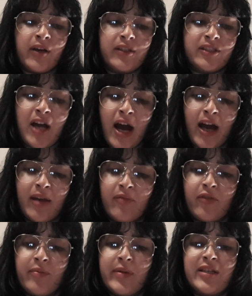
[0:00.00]
time
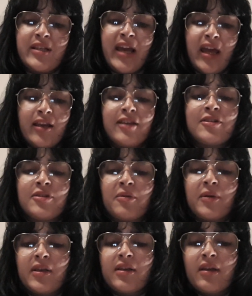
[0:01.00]
for me to get into
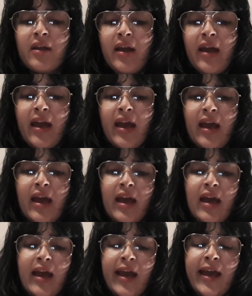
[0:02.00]
it.
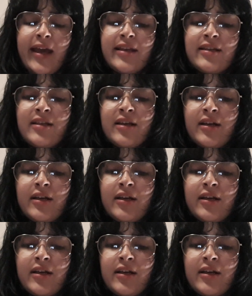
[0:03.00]
And